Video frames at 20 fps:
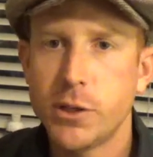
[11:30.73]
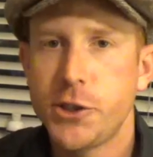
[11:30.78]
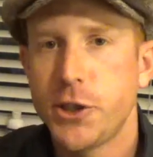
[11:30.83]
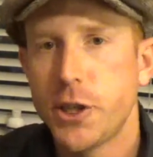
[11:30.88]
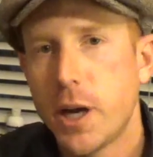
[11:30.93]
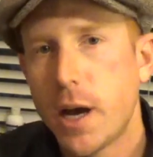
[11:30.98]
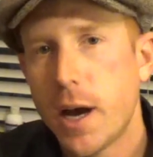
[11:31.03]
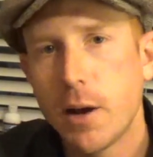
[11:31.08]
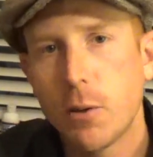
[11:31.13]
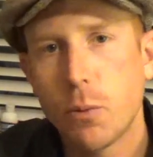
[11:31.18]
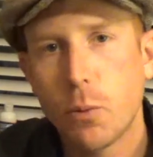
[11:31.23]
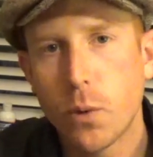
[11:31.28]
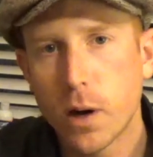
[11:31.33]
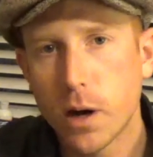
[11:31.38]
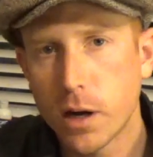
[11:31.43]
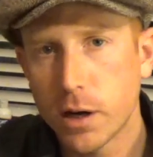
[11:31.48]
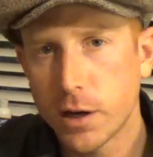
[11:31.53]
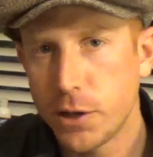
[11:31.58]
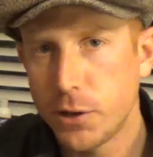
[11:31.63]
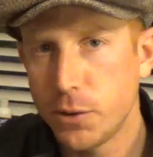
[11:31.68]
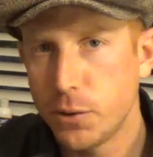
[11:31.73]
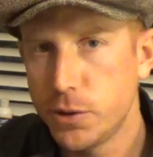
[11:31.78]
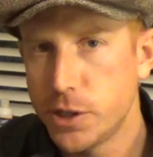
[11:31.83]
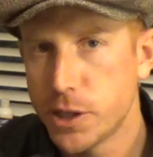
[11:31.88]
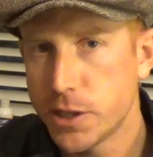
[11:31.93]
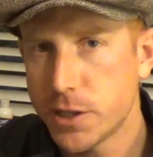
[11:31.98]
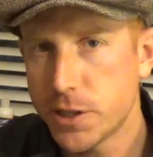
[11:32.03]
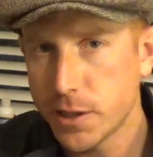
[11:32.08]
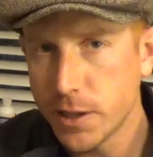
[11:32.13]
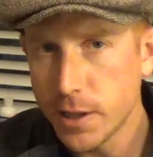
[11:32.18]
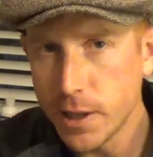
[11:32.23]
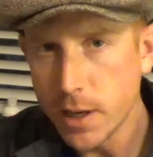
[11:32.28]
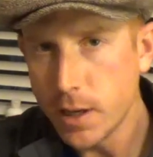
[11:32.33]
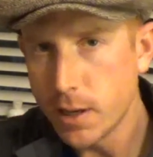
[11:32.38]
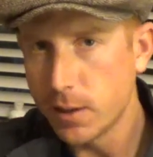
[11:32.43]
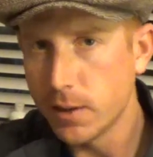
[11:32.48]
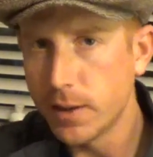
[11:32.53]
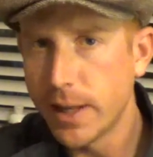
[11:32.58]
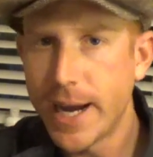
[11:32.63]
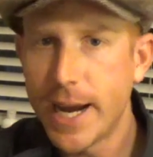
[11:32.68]
shot, where you just
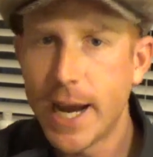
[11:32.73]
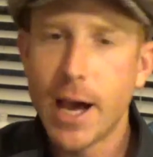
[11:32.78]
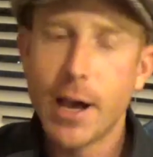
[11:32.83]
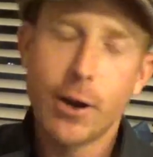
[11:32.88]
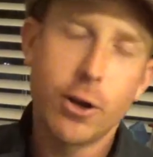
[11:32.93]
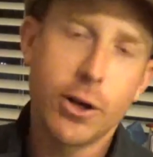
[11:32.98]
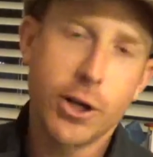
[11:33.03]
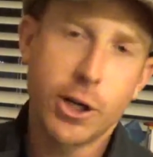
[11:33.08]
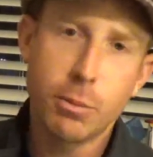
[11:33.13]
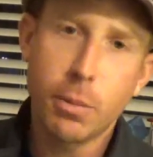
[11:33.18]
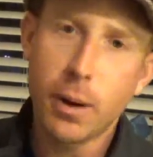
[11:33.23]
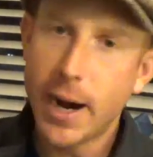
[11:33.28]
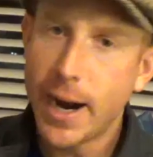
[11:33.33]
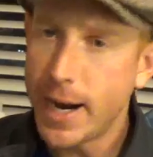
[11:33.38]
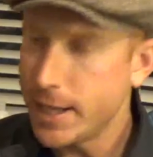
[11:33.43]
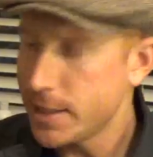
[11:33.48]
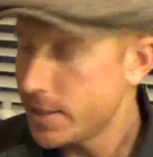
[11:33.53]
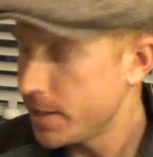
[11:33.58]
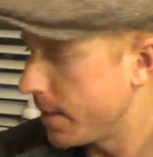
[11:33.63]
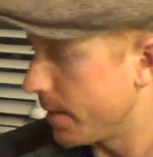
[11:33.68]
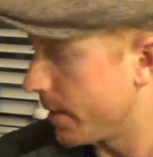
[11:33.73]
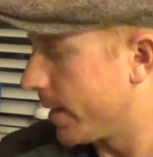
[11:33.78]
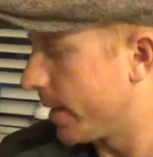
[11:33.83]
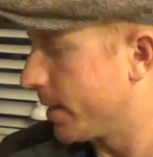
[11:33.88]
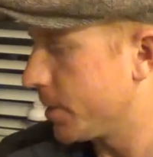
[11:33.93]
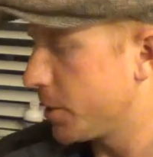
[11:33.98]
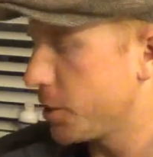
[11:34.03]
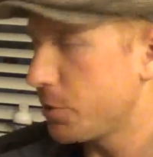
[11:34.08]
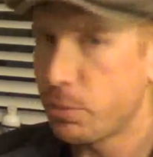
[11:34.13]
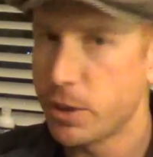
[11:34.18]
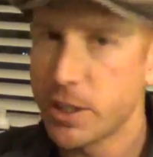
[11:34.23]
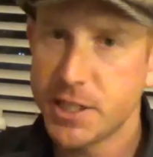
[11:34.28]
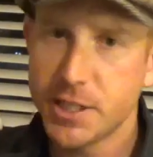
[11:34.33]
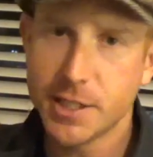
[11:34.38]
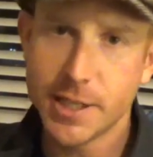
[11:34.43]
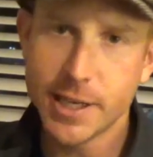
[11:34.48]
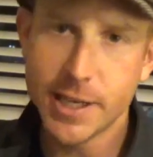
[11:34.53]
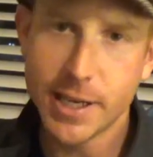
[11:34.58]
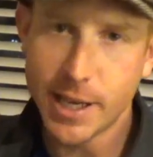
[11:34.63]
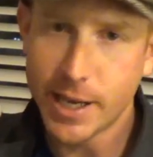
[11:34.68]
lay out all your brass and then
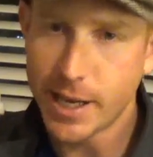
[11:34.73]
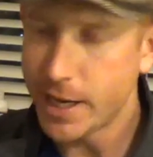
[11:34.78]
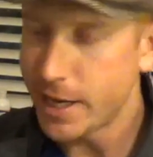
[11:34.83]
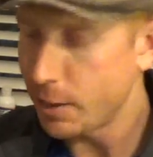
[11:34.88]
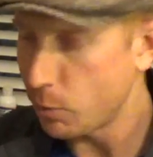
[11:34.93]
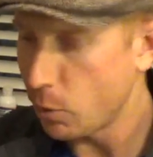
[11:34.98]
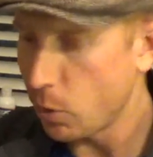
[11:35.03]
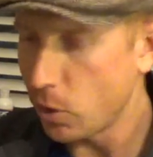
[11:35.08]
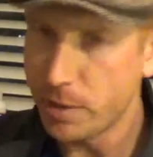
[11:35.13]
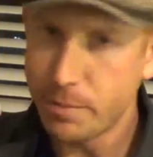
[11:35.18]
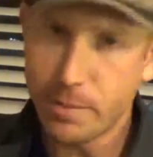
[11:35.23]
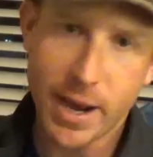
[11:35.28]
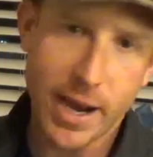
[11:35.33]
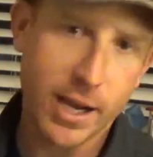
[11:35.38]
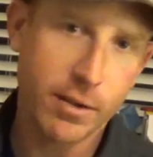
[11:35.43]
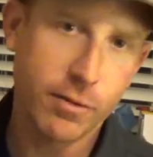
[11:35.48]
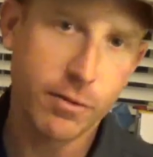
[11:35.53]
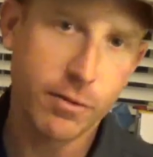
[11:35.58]
spritz it and roll it back and